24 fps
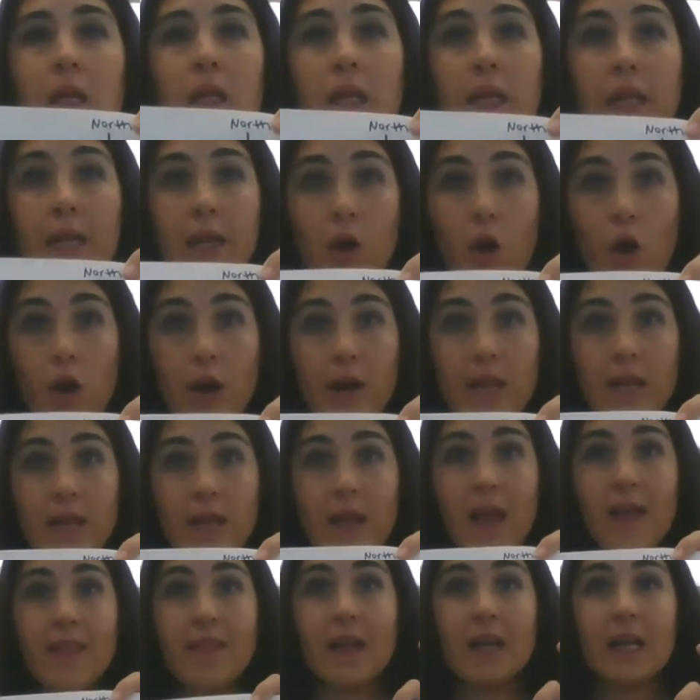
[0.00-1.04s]
click on
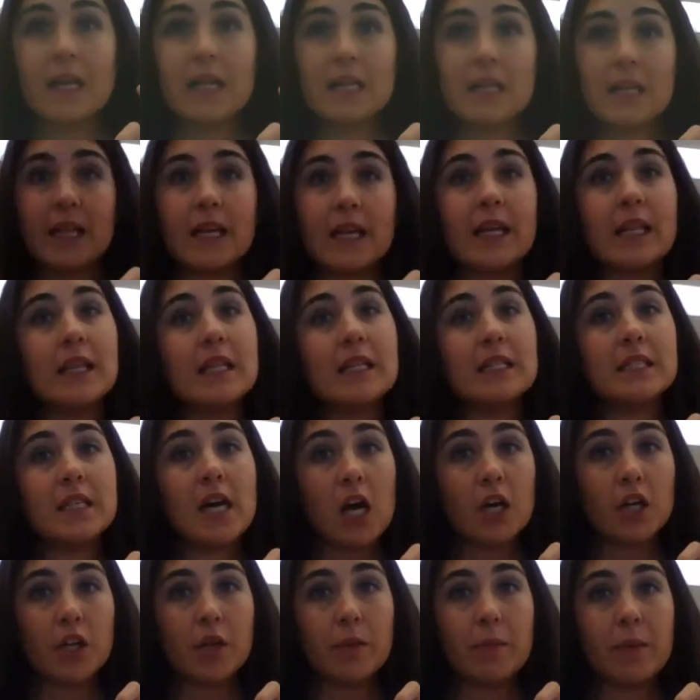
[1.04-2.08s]
it and then click in the
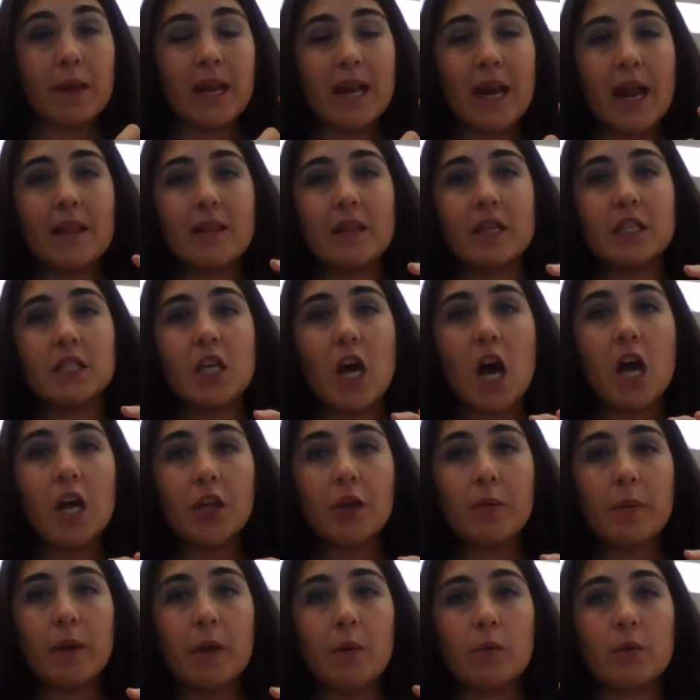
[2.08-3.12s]
document, and the
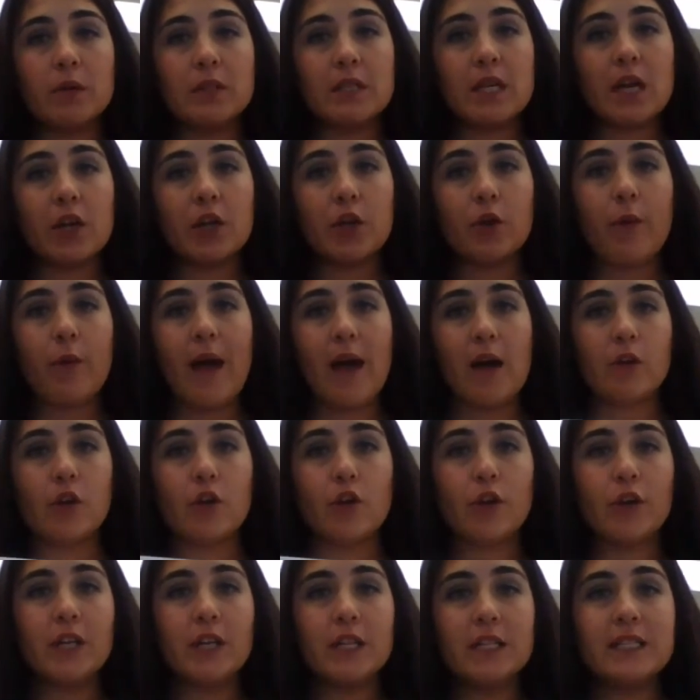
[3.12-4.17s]
document will tell you how
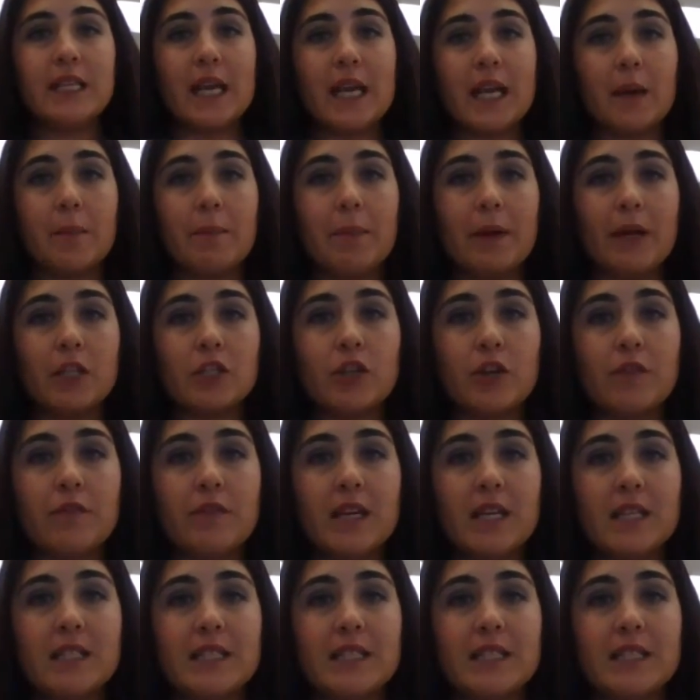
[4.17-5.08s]
you're going to take a picture of